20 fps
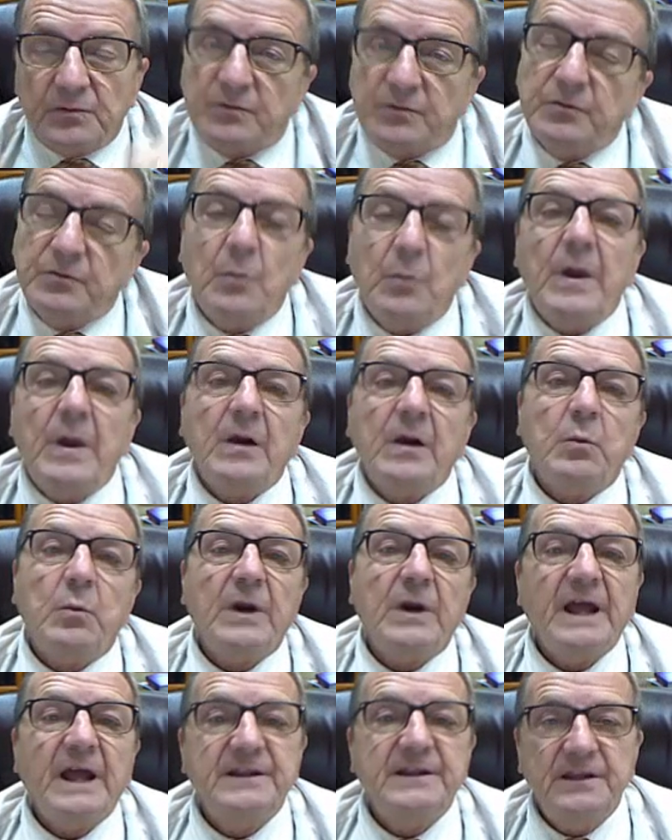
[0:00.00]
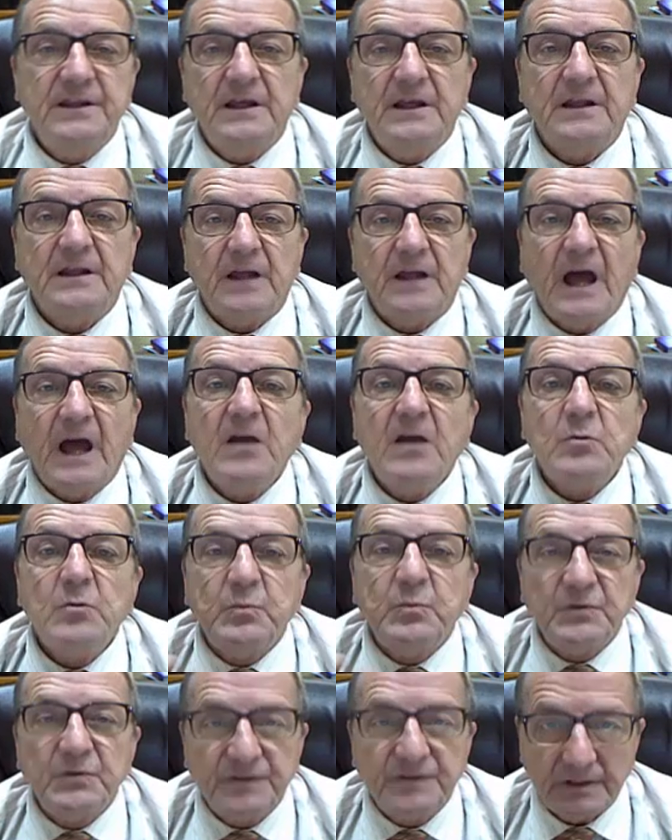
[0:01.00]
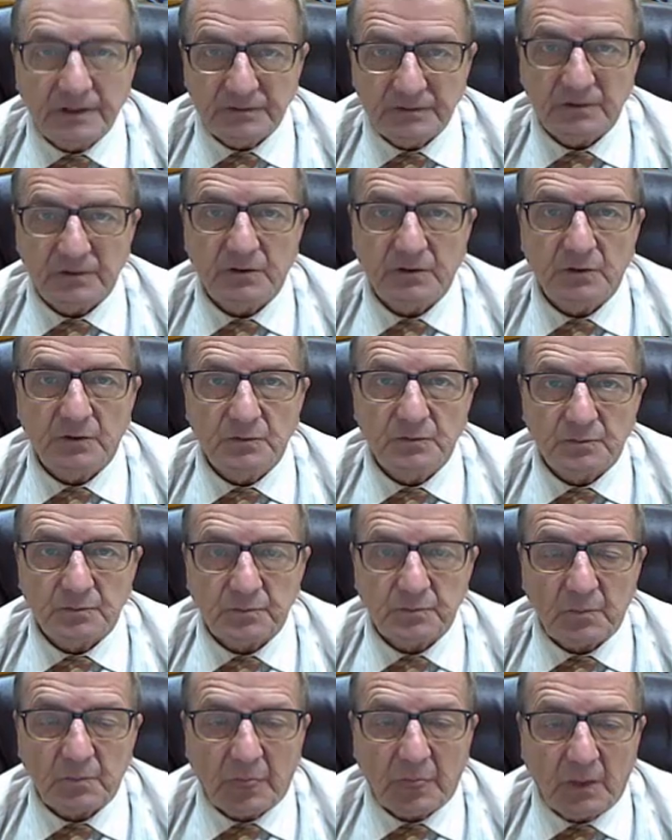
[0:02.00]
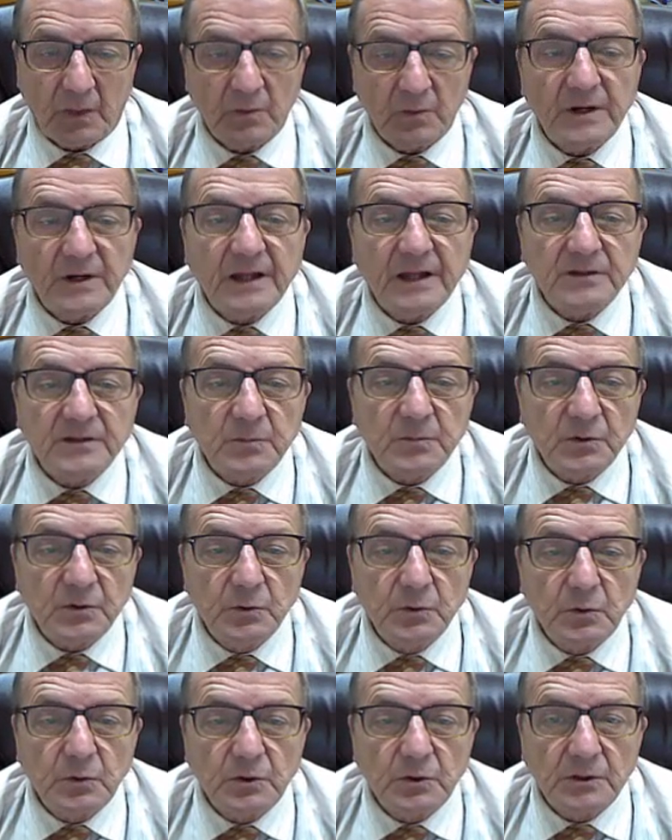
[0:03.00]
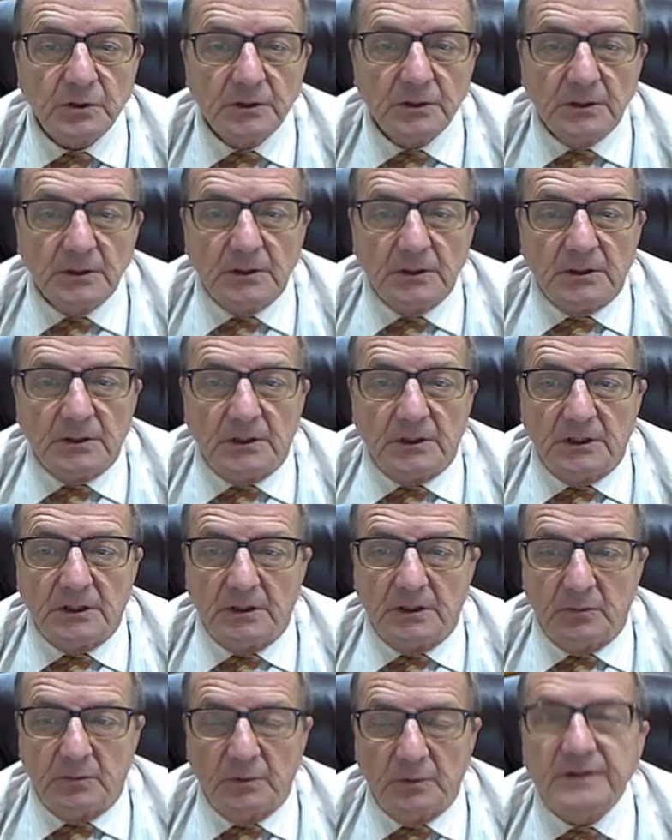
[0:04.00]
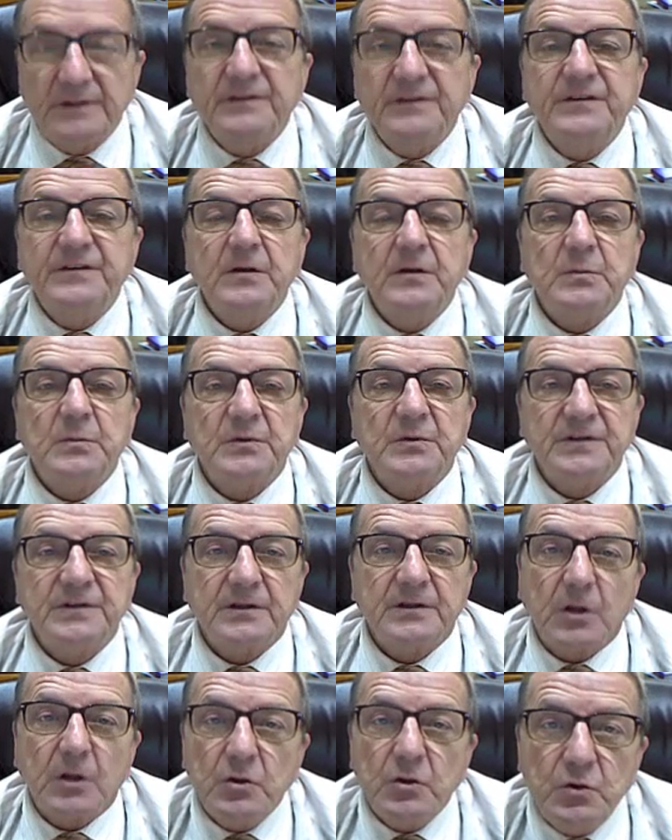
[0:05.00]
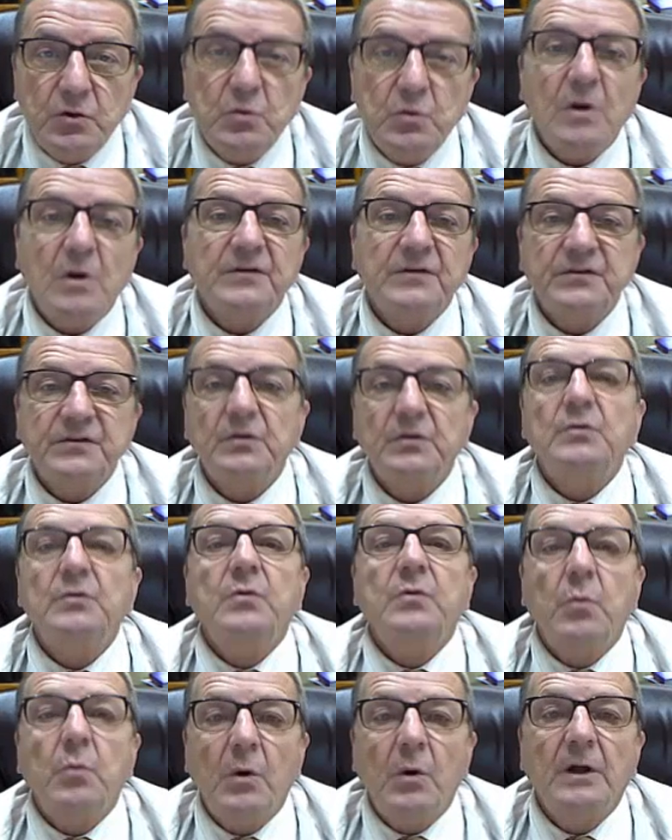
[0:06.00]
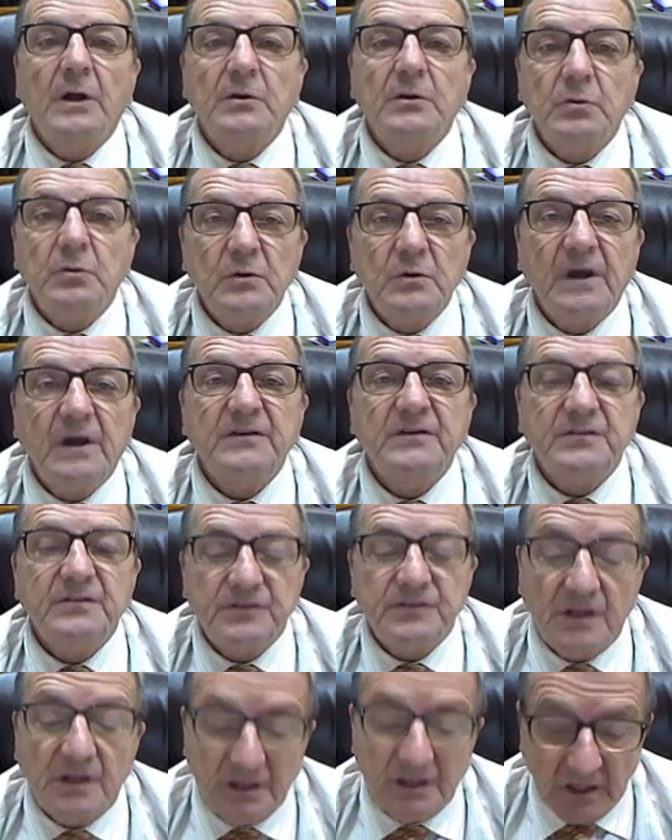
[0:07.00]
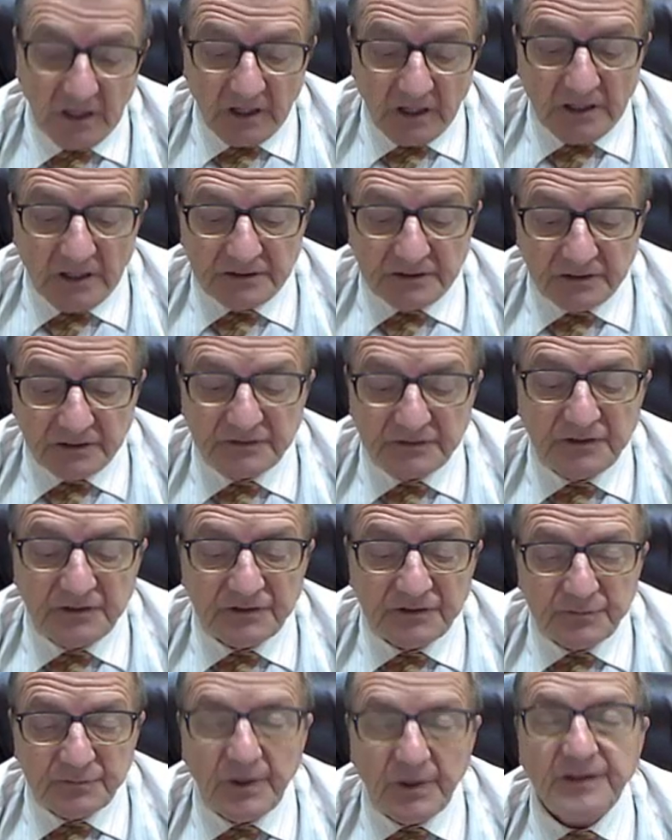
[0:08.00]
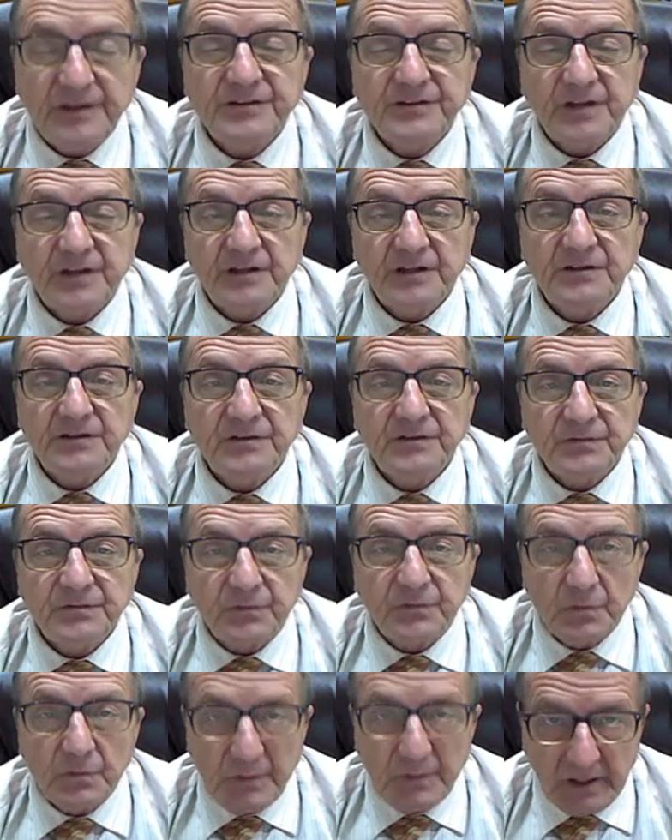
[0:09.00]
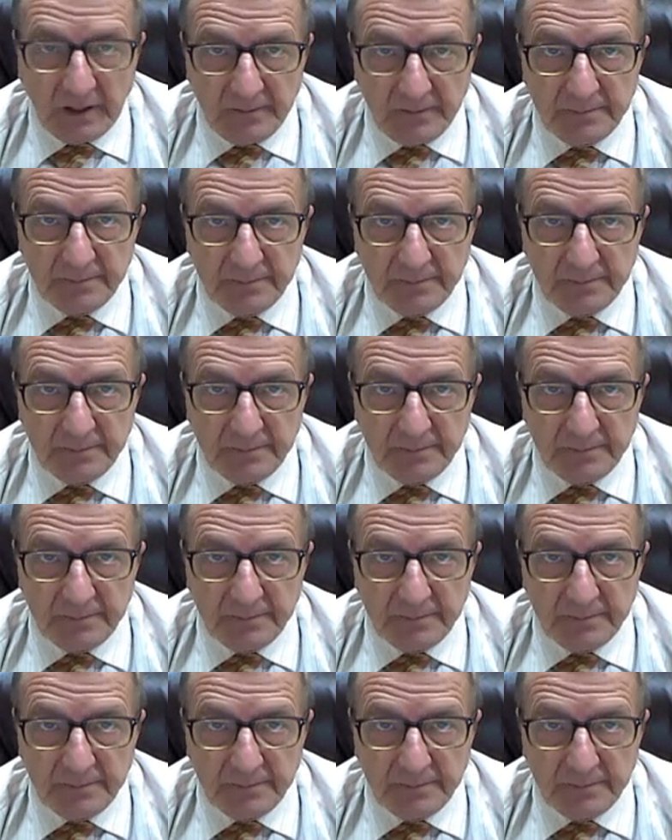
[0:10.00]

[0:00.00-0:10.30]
No matter what idea I will present to you, or an entrepreneur, one of these teams will present, you are still the one who has to say, does this make sense for me?